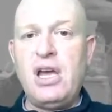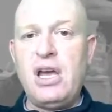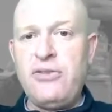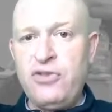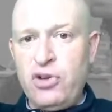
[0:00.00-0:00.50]

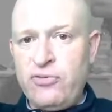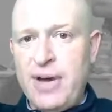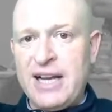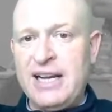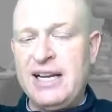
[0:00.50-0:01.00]
A few of
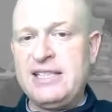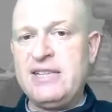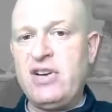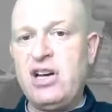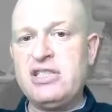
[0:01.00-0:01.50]
my clients
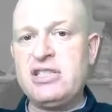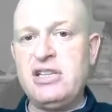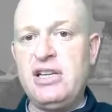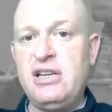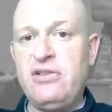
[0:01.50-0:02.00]
have asked,
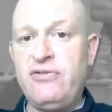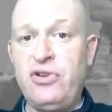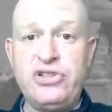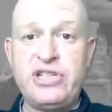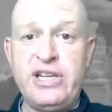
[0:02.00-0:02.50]

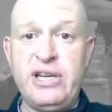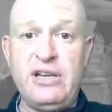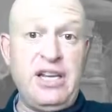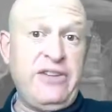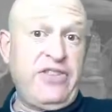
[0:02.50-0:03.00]

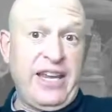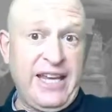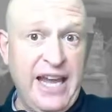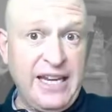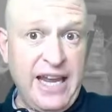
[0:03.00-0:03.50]
firstly, if they
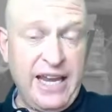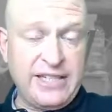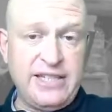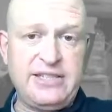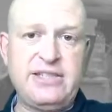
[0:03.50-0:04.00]
can
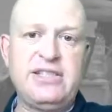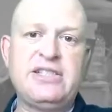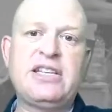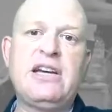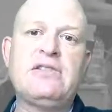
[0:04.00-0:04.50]
access the
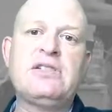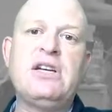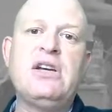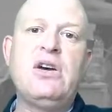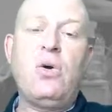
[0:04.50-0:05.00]
discount
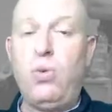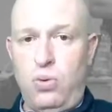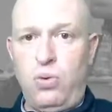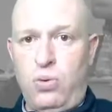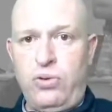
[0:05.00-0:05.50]

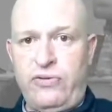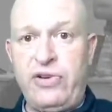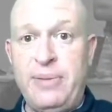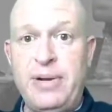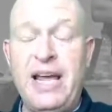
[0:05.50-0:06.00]
or the
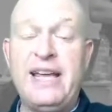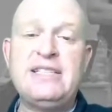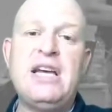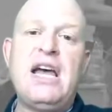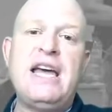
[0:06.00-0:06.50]
free plans,